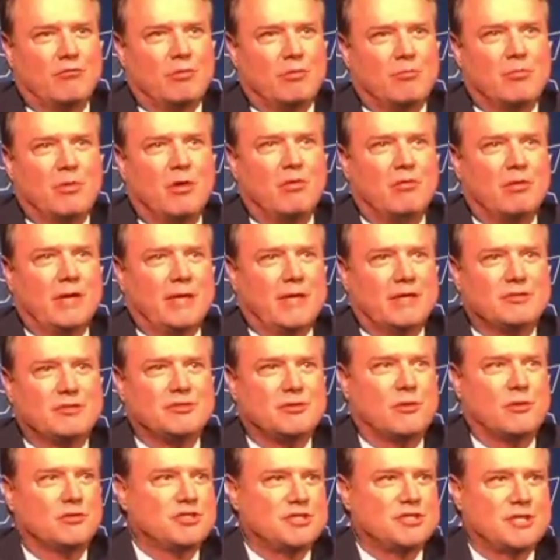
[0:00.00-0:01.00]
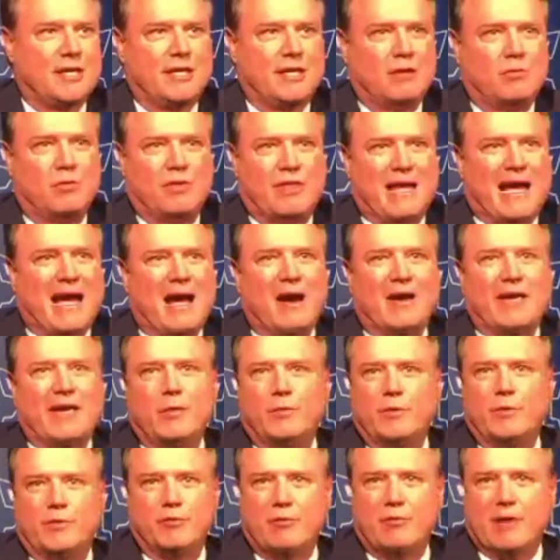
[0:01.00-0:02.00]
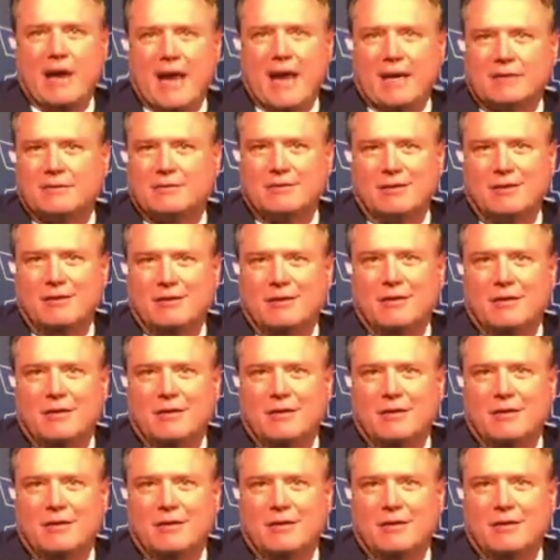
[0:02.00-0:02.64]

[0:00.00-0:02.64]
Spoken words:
remotely associated with how he would react